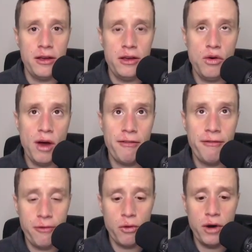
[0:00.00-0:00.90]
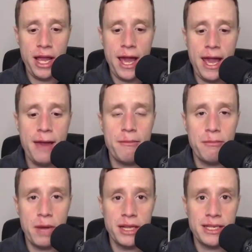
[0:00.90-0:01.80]
You have 48
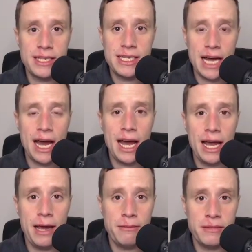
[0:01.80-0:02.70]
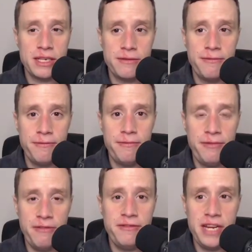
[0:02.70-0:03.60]
months times
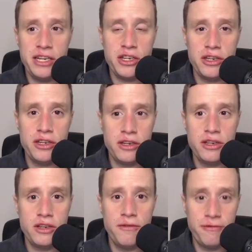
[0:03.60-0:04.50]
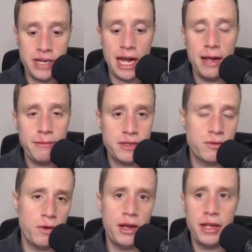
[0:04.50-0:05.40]
50
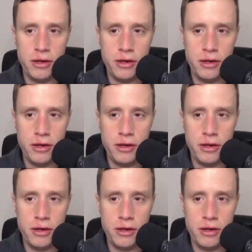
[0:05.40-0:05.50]
times what?